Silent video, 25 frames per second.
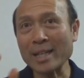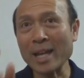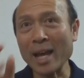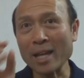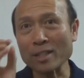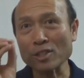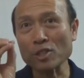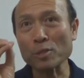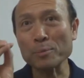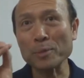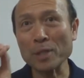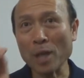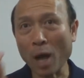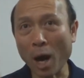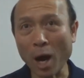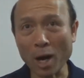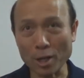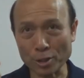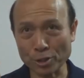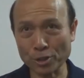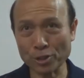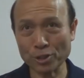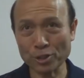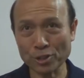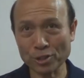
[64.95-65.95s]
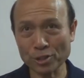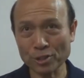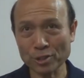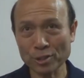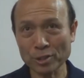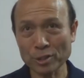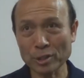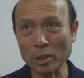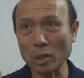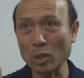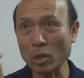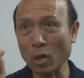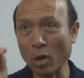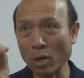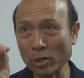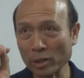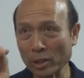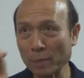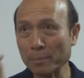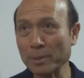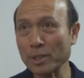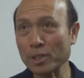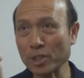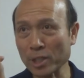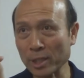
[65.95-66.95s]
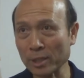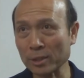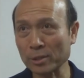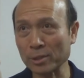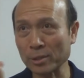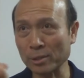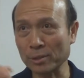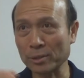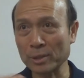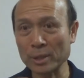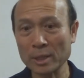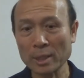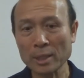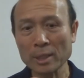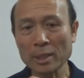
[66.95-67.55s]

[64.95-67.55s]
it has to be harsh. The law can be gentle.